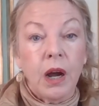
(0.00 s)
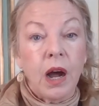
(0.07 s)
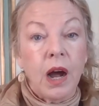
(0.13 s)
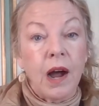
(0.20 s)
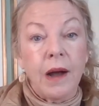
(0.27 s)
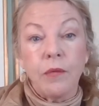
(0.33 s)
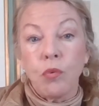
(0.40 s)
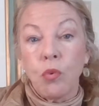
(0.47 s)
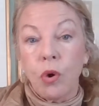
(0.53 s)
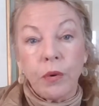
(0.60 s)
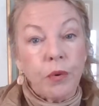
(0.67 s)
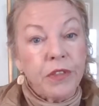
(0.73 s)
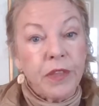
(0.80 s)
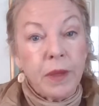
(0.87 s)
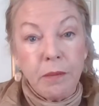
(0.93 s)

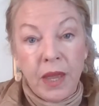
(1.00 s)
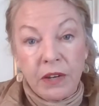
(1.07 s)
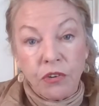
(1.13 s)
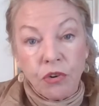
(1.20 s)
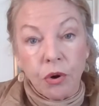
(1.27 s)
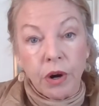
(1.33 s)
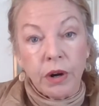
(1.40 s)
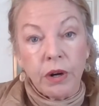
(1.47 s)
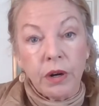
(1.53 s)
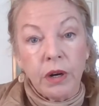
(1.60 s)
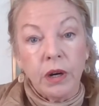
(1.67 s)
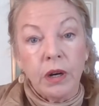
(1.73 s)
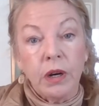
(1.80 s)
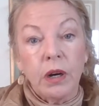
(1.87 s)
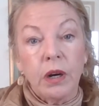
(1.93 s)
Work with a mentor
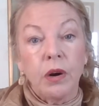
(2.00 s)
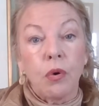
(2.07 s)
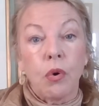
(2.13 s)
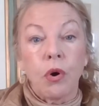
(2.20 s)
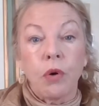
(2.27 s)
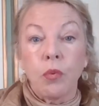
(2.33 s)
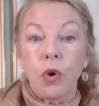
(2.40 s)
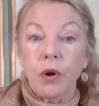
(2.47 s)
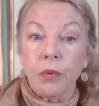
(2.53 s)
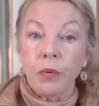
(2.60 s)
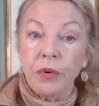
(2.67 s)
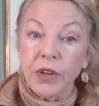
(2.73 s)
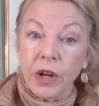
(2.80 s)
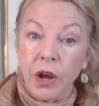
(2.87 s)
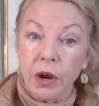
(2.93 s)
or work
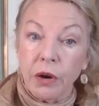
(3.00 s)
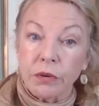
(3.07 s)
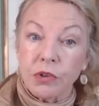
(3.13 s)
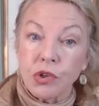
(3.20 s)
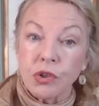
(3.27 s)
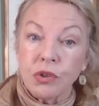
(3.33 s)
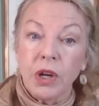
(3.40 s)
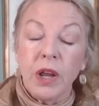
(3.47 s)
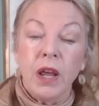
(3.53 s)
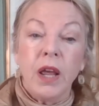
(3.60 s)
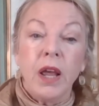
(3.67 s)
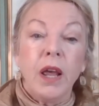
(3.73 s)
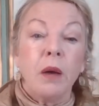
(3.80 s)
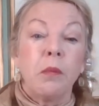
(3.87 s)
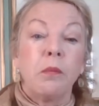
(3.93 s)
with a coach.
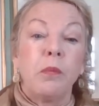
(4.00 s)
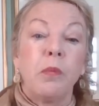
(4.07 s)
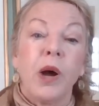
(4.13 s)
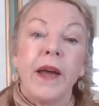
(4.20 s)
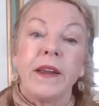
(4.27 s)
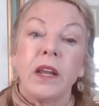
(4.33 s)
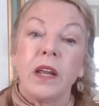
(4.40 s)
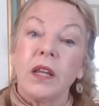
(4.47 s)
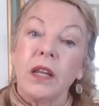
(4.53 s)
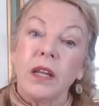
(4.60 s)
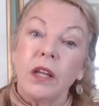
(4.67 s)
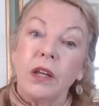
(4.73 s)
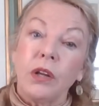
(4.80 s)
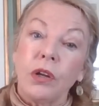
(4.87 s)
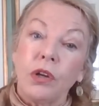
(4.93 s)
But
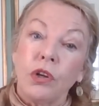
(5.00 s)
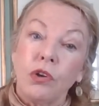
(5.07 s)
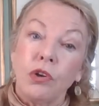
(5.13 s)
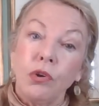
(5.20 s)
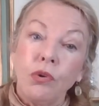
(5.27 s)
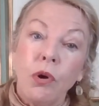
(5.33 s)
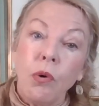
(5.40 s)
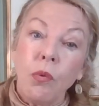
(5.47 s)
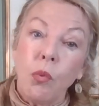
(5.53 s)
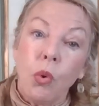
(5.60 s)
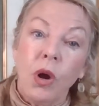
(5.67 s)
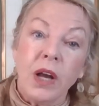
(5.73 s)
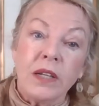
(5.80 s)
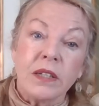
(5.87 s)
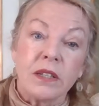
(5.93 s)
you don't
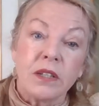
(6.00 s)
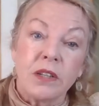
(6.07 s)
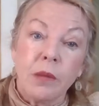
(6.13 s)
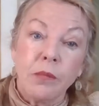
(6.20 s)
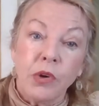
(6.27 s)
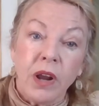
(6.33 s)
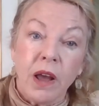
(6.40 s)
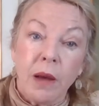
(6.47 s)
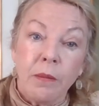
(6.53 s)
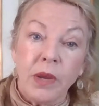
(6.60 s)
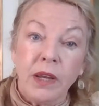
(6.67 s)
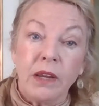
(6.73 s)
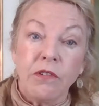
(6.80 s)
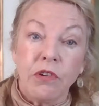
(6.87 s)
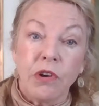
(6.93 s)
want someone
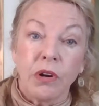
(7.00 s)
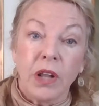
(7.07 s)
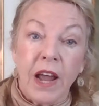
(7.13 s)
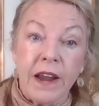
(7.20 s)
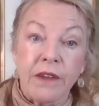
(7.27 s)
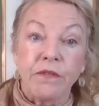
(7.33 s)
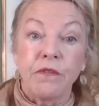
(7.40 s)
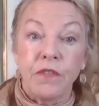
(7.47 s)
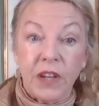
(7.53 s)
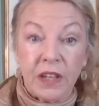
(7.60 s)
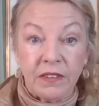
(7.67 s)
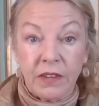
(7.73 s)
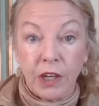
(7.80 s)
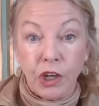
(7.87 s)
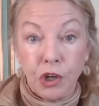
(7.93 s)
coming into your life
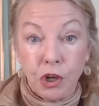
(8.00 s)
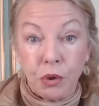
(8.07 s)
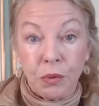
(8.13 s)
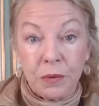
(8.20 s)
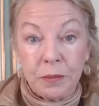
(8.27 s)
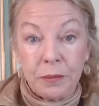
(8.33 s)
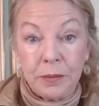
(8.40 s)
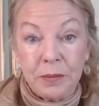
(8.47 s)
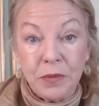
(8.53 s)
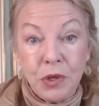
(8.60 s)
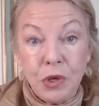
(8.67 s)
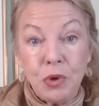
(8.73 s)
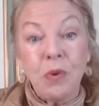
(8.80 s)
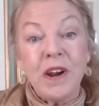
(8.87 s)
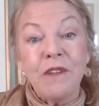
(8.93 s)
fixing you.
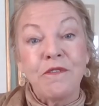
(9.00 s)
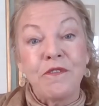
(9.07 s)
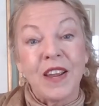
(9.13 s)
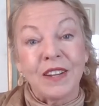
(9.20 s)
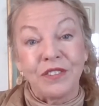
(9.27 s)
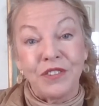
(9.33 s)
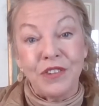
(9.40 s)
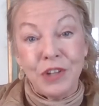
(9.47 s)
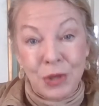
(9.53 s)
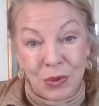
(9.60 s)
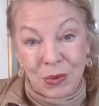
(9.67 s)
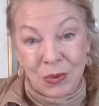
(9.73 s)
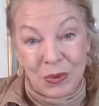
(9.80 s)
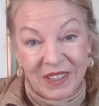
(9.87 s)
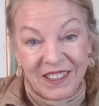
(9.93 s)
You want to fix
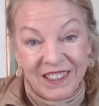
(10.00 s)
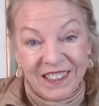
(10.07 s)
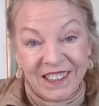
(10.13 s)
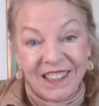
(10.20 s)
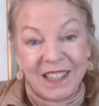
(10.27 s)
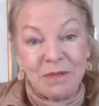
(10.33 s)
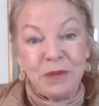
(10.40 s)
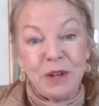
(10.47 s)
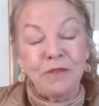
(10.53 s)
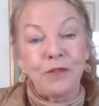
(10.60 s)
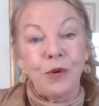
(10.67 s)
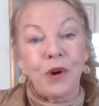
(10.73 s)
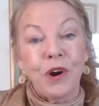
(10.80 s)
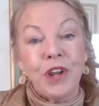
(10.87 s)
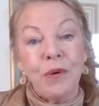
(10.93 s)
you
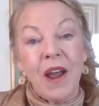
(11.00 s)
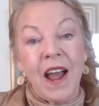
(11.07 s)
before you